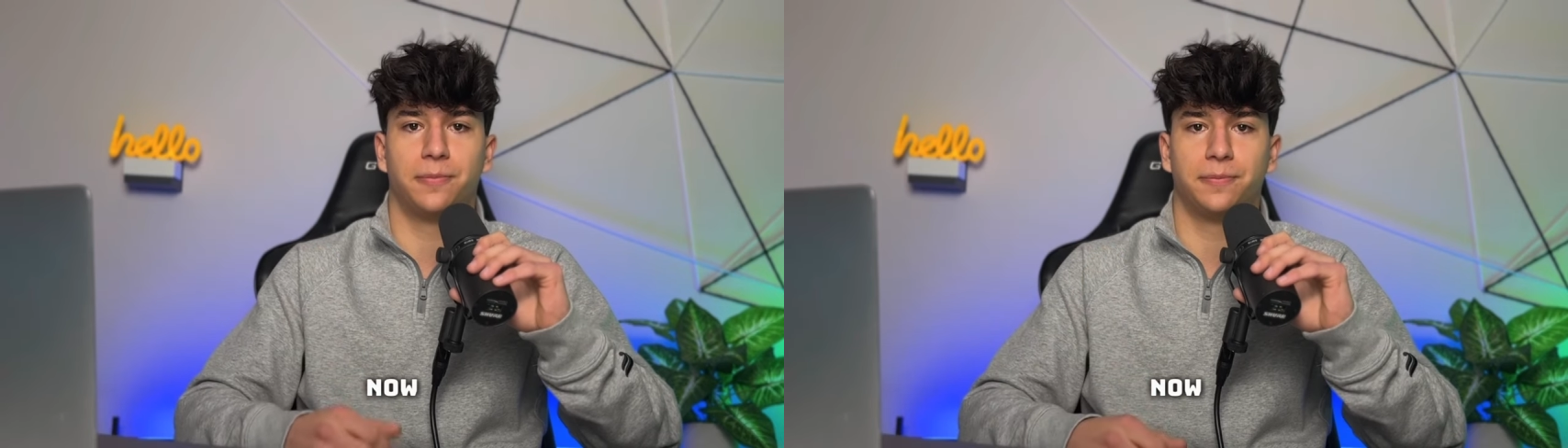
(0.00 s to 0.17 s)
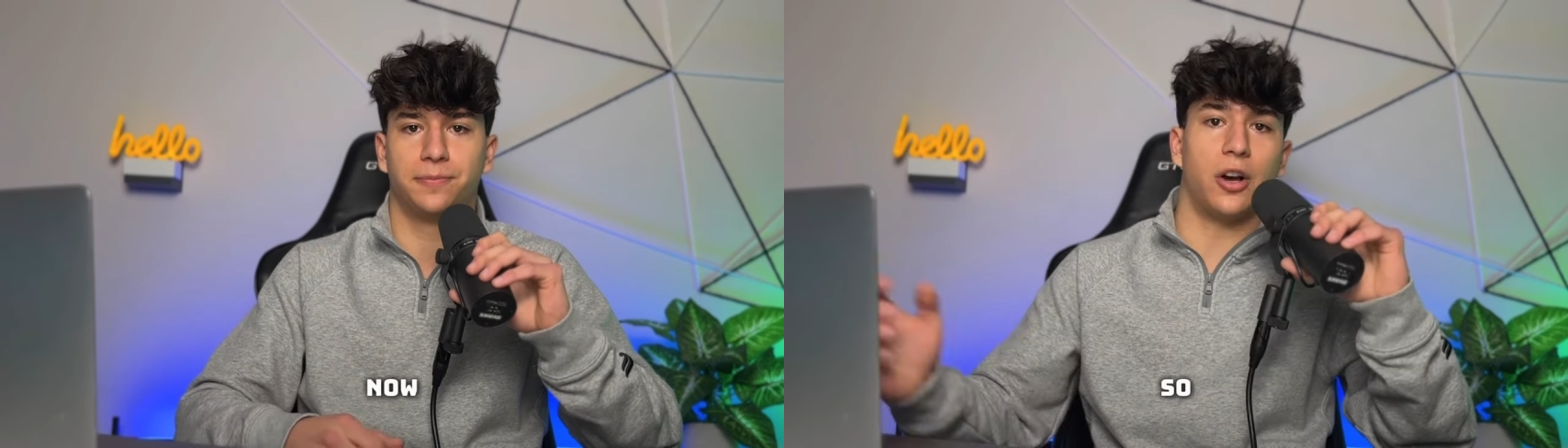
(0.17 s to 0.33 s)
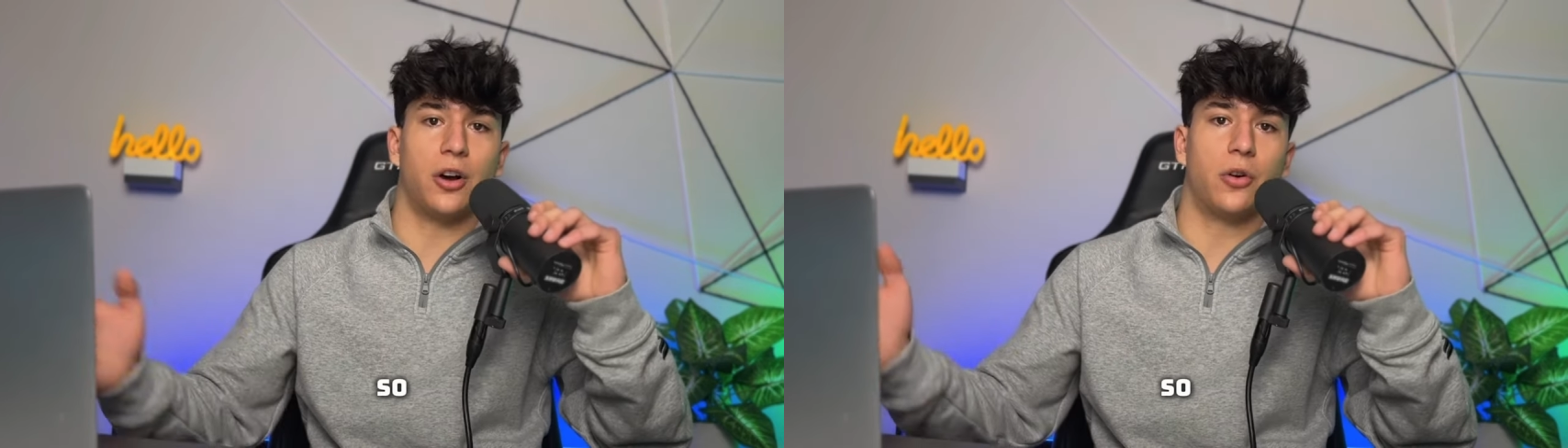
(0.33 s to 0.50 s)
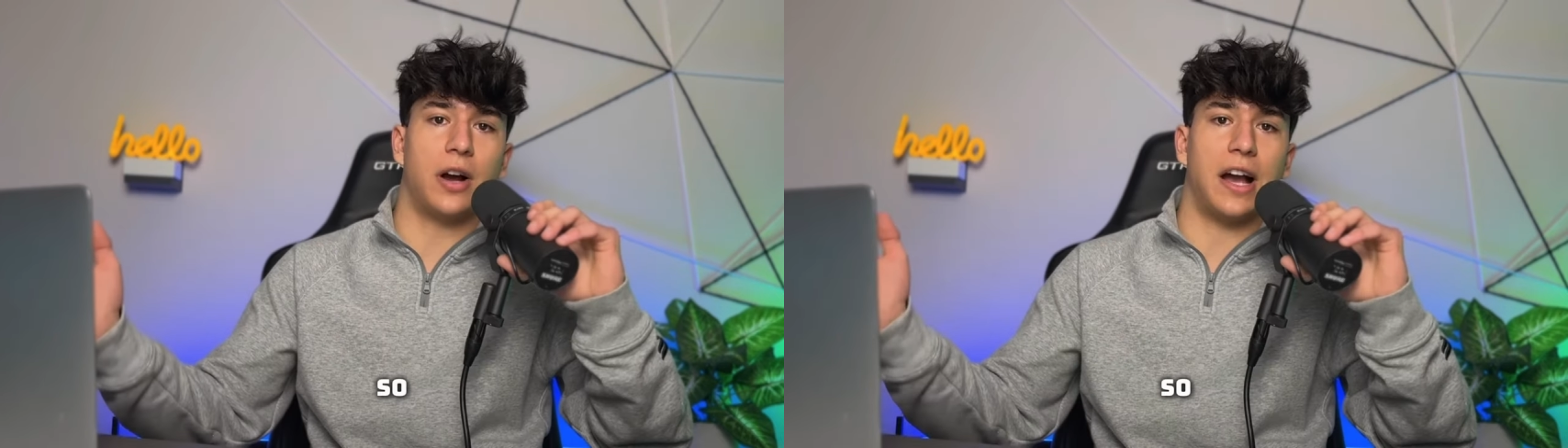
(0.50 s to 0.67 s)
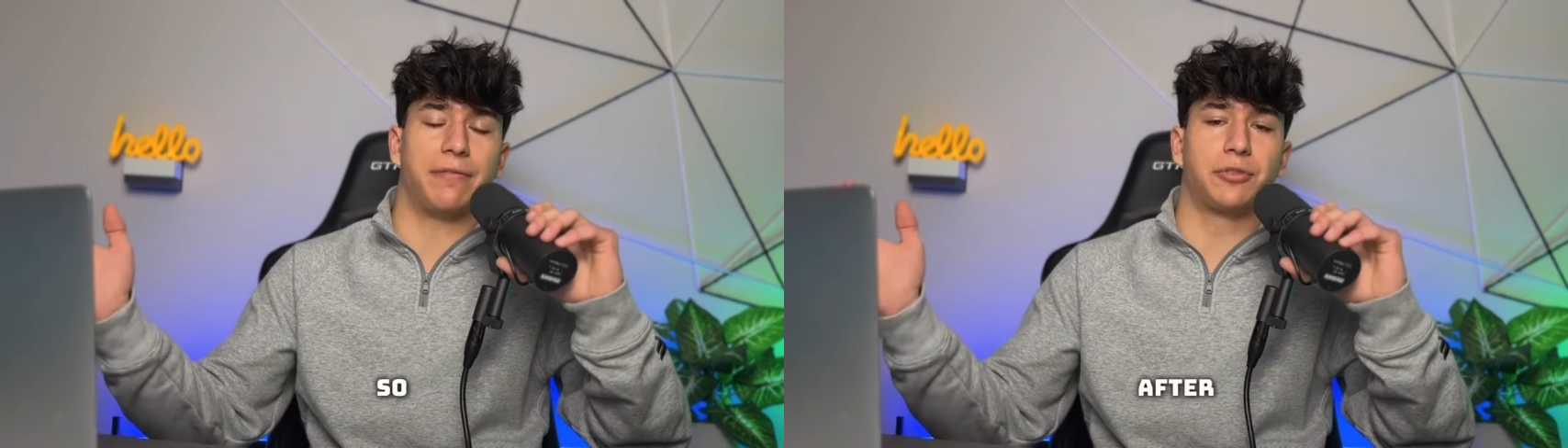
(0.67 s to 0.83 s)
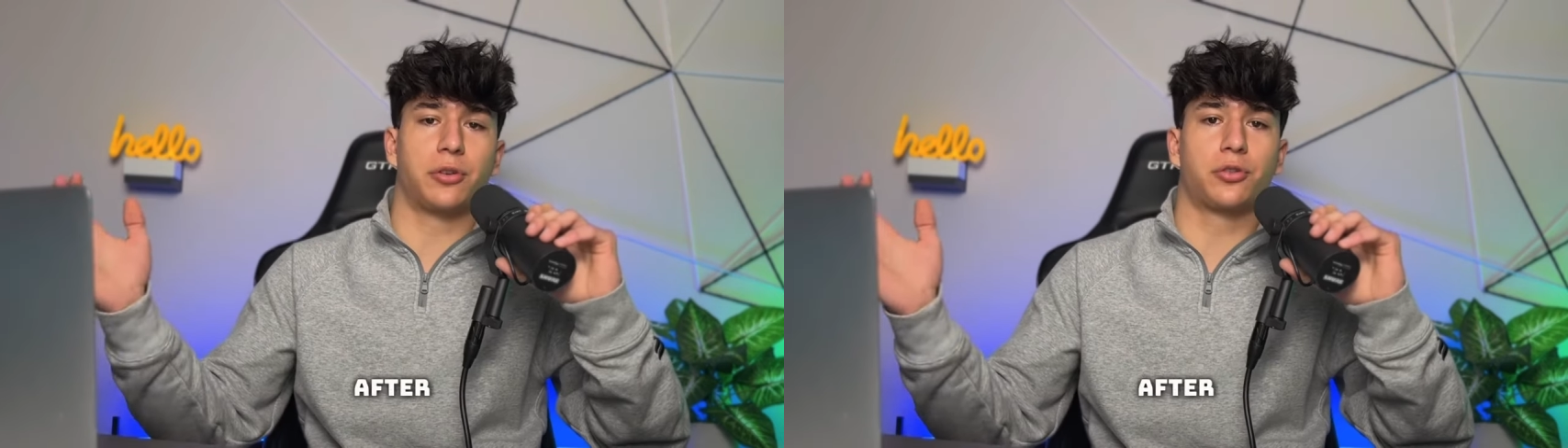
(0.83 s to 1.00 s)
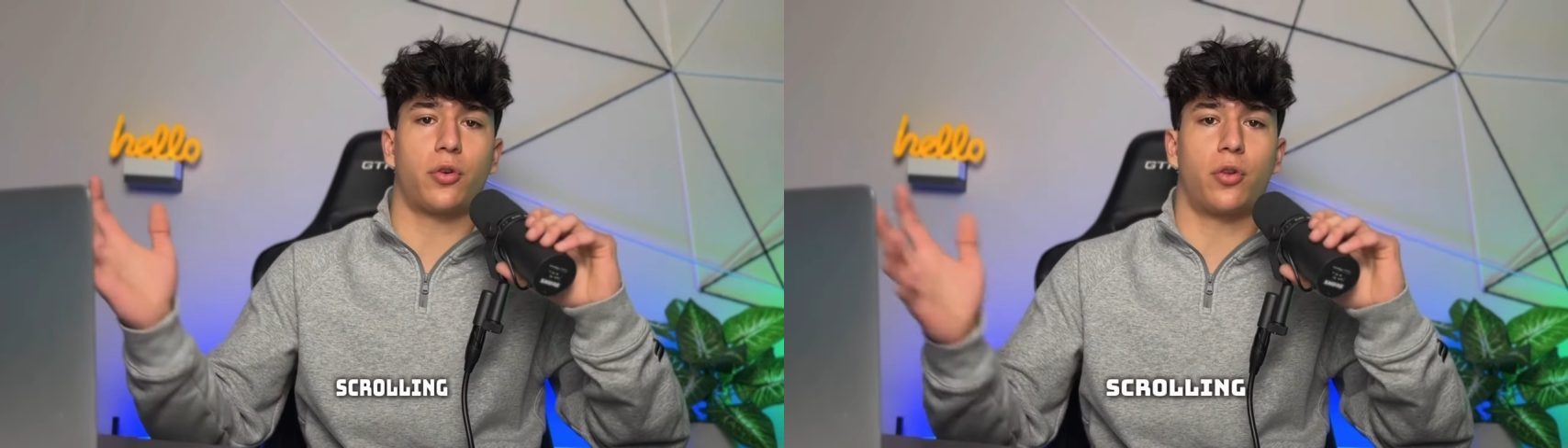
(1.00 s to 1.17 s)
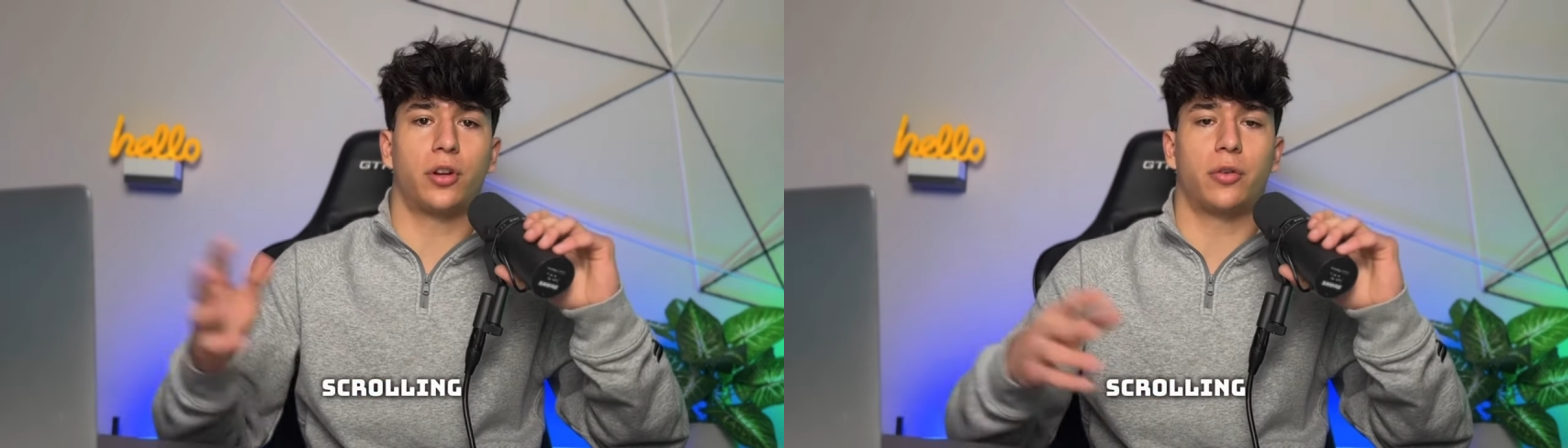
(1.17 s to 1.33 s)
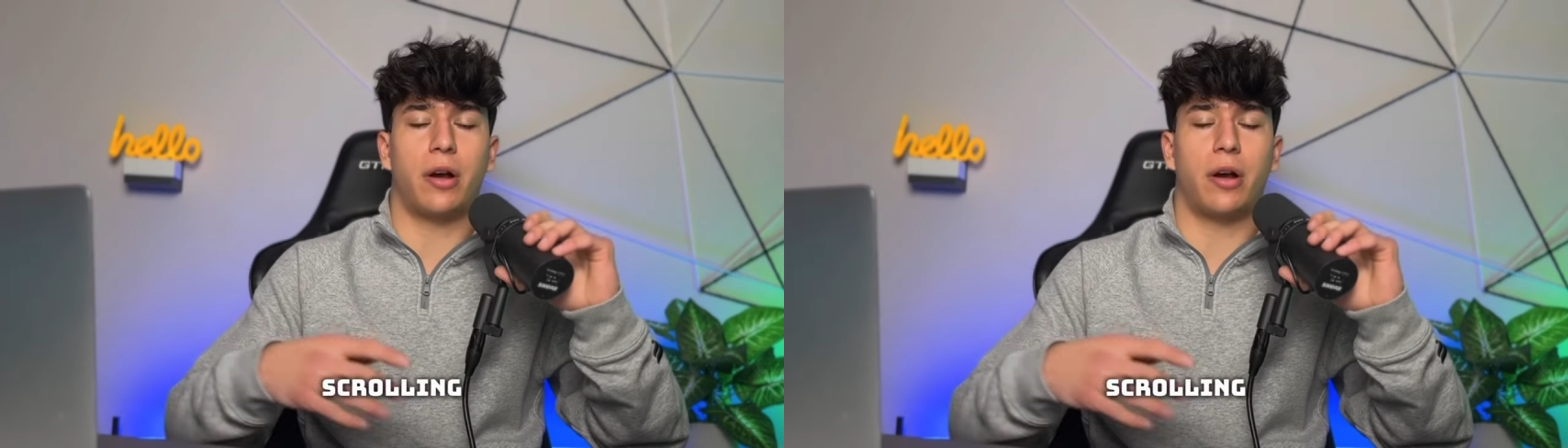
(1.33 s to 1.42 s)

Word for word: So after scrolling